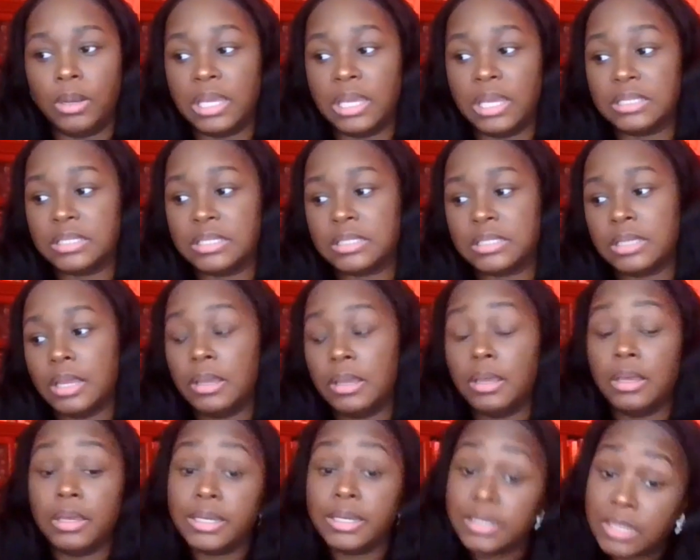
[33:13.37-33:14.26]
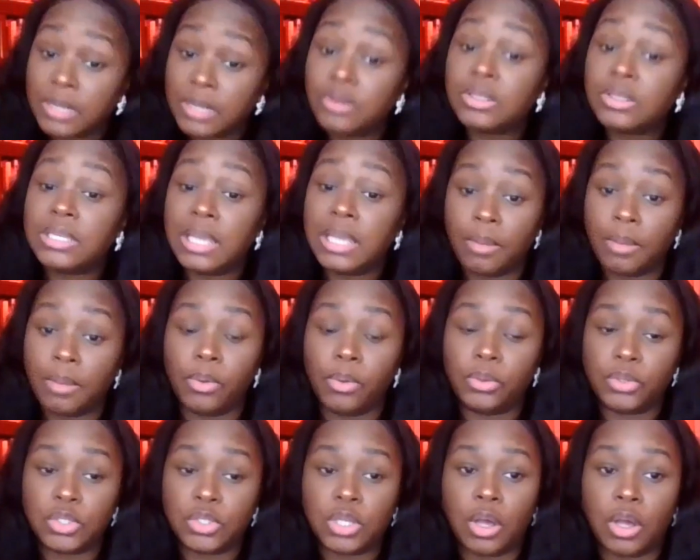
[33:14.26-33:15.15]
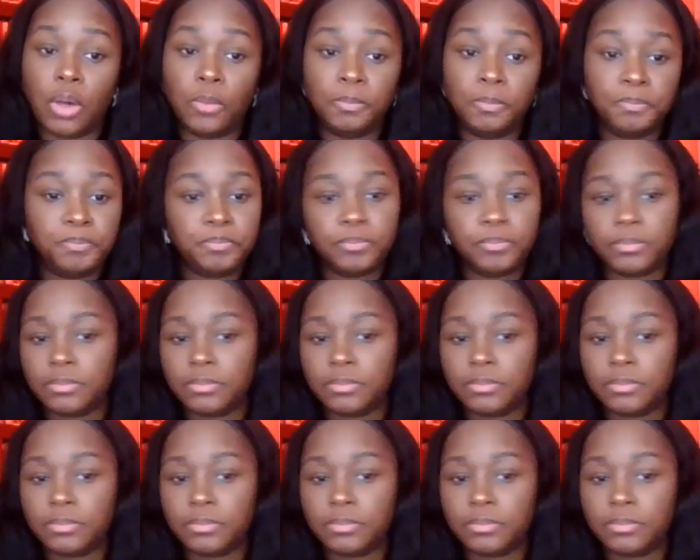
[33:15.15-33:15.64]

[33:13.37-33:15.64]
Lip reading: it's understandable. So